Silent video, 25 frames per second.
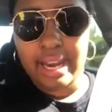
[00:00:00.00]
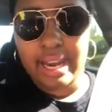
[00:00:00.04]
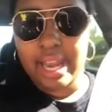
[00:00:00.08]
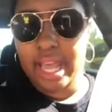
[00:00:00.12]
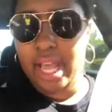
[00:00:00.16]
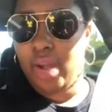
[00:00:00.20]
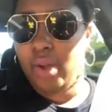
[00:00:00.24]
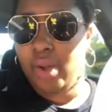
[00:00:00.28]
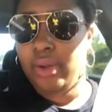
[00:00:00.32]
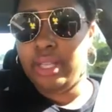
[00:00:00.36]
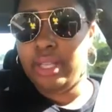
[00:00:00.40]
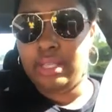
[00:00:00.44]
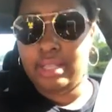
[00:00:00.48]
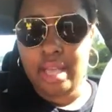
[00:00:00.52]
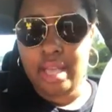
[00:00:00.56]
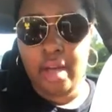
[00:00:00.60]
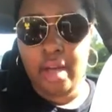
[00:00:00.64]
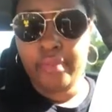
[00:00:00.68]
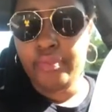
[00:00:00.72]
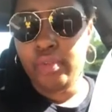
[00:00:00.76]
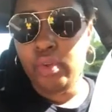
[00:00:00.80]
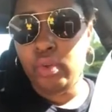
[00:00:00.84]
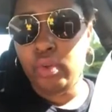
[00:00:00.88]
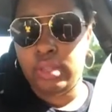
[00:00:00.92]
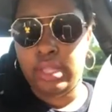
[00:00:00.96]
Aries South
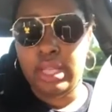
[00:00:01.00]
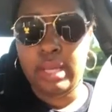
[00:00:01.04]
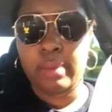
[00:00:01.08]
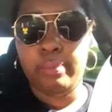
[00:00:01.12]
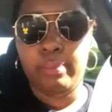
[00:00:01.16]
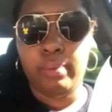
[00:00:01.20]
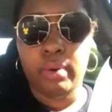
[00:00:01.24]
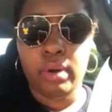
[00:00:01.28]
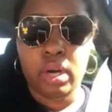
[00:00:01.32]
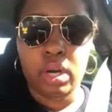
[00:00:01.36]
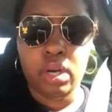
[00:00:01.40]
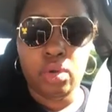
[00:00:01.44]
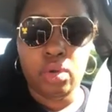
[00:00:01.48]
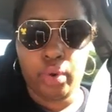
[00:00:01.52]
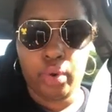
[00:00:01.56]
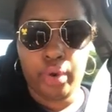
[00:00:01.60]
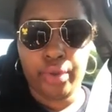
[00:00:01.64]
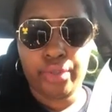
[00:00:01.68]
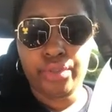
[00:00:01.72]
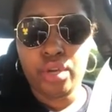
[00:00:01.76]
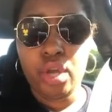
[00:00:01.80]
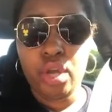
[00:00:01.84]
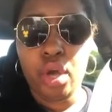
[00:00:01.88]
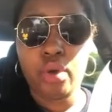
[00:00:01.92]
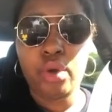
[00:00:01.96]
Node, Libra
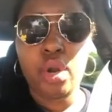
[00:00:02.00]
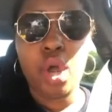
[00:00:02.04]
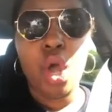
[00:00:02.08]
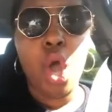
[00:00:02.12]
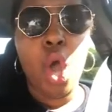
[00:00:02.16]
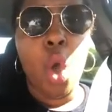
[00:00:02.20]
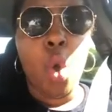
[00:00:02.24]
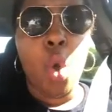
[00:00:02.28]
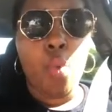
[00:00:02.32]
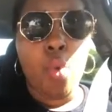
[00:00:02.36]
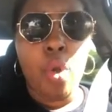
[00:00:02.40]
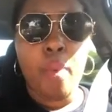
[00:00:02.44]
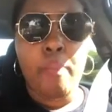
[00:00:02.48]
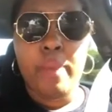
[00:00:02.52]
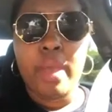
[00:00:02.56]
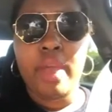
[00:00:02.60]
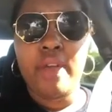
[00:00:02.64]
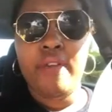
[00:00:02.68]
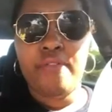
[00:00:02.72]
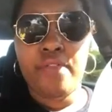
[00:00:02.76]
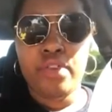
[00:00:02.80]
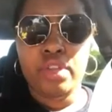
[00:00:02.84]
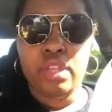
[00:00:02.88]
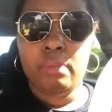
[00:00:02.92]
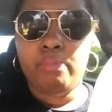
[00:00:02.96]
North Node would be
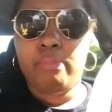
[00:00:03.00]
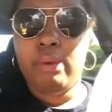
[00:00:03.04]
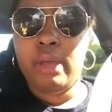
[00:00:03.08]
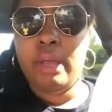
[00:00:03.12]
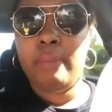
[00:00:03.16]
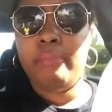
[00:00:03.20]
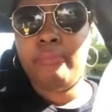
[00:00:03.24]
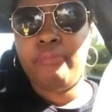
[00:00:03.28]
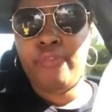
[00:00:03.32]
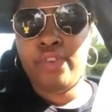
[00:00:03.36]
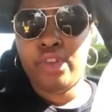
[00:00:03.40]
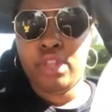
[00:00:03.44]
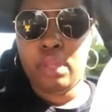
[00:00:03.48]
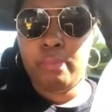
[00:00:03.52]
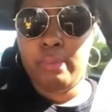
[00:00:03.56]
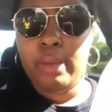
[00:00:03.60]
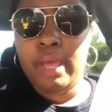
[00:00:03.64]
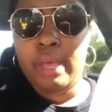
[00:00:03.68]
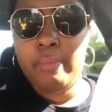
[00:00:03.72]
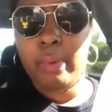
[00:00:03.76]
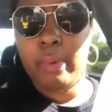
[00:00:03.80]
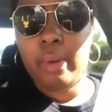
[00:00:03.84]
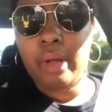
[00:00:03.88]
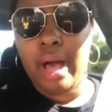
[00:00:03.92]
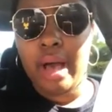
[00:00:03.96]
for for the
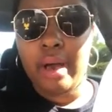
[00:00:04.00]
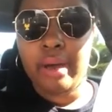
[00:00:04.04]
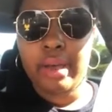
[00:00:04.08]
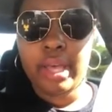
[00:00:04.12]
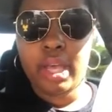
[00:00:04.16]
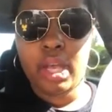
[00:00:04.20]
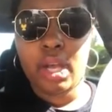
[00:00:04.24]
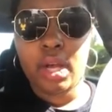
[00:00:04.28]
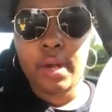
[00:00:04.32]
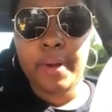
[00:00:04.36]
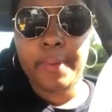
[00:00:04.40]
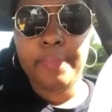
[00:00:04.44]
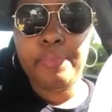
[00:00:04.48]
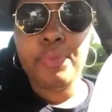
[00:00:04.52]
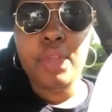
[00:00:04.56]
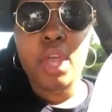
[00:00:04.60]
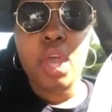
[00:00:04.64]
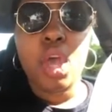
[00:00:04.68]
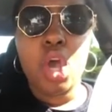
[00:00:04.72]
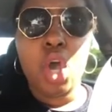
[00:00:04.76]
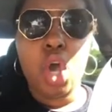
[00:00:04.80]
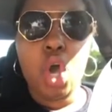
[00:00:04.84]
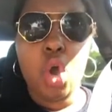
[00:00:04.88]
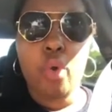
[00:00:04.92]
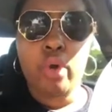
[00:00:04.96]
people out here
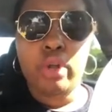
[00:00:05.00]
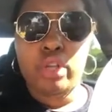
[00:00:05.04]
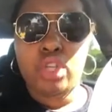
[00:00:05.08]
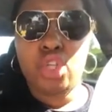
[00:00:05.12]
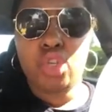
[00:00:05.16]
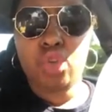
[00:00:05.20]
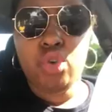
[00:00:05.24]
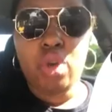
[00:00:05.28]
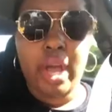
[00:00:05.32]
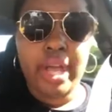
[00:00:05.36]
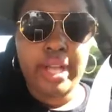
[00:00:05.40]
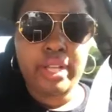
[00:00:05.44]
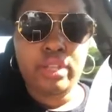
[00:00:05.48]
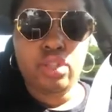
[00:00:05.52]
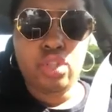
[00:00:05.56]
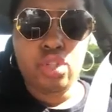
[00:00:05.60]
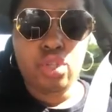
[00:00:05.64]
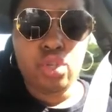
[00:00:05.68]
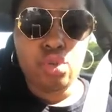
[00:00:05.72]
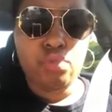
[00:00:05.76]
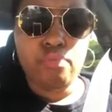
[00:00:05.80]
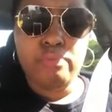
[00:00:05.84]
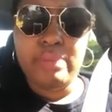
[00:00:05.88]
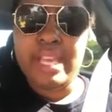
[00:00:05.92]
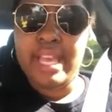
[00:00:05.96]
who are trying
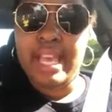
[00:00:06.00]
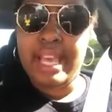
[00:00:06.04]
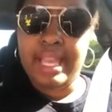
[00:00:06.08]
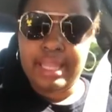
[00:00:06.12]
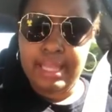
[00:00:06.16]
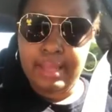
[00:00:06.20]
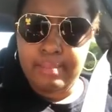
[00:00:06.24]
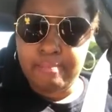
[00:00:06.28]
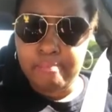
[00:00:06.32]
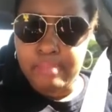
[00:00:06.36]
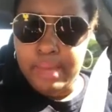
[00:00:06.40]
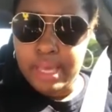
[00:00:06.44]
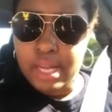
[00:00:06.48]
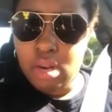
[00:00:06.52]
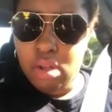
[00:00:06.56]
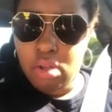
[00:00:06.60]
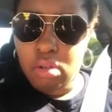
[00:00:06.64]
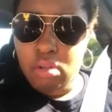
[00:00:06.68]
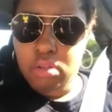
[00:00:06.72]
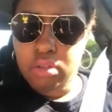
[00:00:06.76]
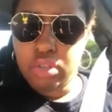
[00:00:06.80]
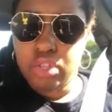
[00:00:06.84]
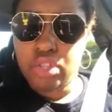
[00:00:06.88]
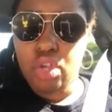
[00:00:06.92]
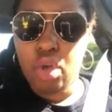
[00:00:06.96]
to meet in the middle.
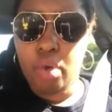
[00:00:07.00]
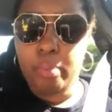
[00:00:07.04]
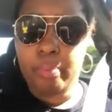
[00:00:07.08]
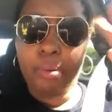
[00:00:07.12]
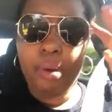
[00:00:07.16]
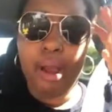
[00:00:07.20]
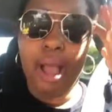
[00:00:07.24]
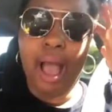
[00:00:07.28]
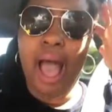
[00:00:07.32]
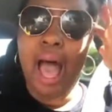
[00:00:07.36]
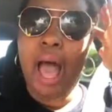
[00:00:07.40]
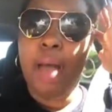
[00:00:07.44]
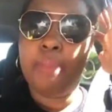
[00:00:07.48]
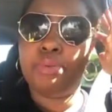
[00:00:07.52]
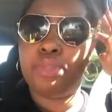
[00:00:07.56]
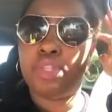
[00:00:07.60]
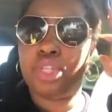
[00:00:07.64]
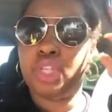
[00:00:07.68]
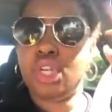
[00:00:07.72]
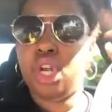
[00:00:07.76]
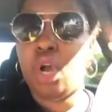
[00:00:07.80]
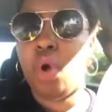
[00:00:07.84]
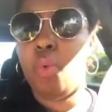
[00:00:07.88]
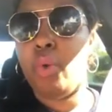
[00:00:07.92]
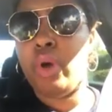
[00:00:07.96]
So perhaps,
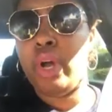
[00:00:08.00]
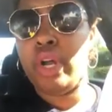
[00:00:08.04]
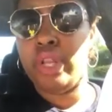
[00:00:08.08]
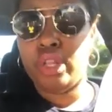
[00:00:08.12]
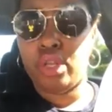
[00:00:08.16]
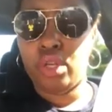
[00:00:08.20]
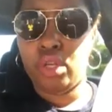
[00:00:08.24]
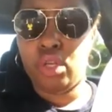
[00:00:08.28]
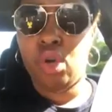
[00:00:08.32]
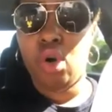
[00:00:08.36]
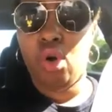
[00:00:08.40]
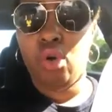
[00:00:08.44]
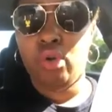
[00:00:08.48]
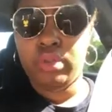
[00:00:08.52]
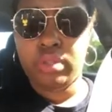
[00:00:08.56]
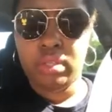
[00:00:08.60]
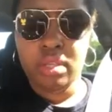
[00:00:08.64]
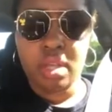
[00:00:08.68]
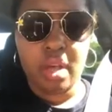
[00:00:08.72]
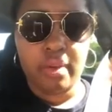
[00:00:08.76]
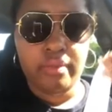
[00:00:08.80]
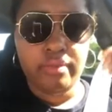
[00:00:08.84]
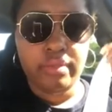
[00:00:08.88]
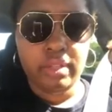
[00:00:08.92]
you know, one of the goals of